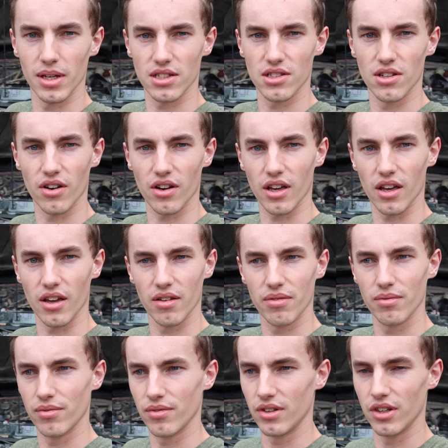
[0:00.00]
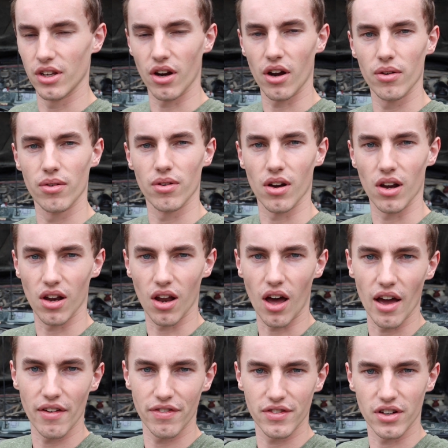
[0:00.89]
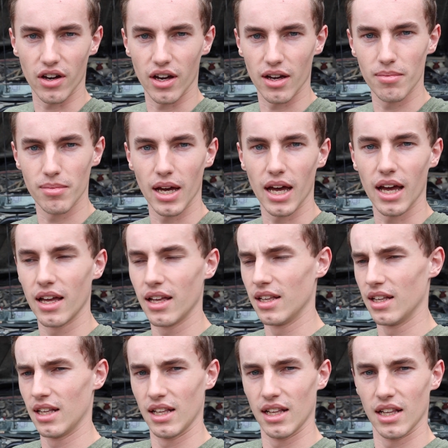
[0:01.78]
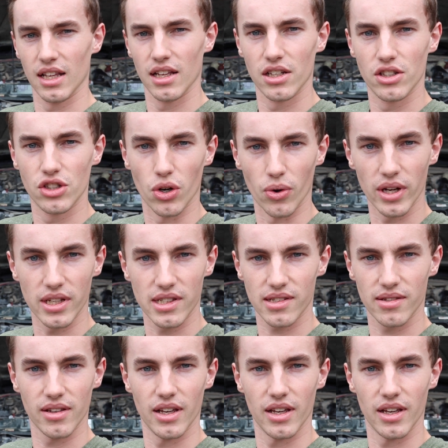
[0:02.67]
It's not a lifetime choice.